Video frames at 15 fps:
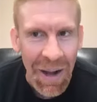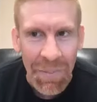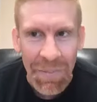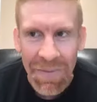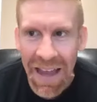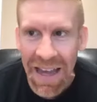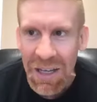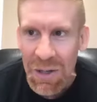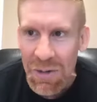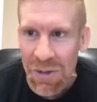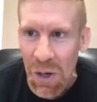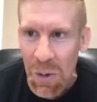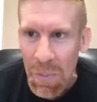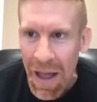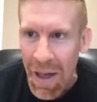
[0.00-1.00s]
thank you
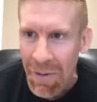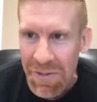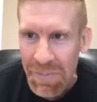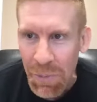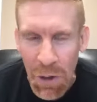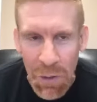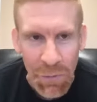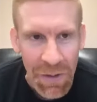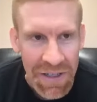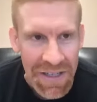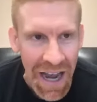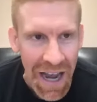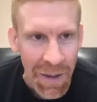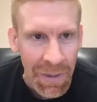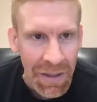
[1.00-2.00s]
so much. It was perfect
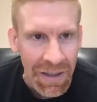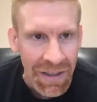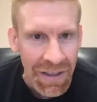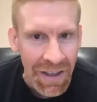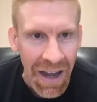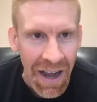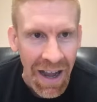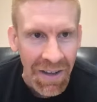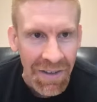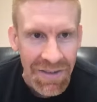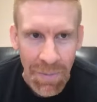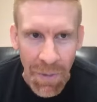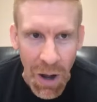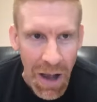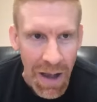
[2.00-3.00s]
timing.
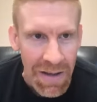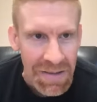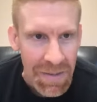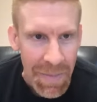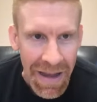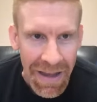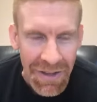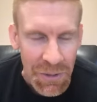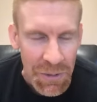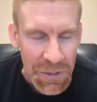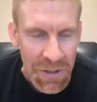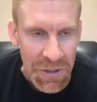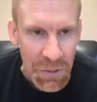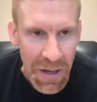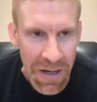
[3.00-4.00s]
Some awesome answers.
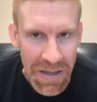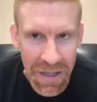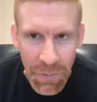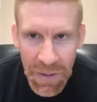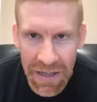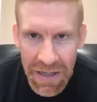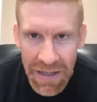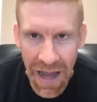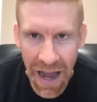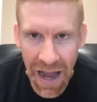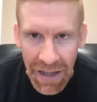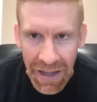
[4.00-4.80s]
Is there anything we did not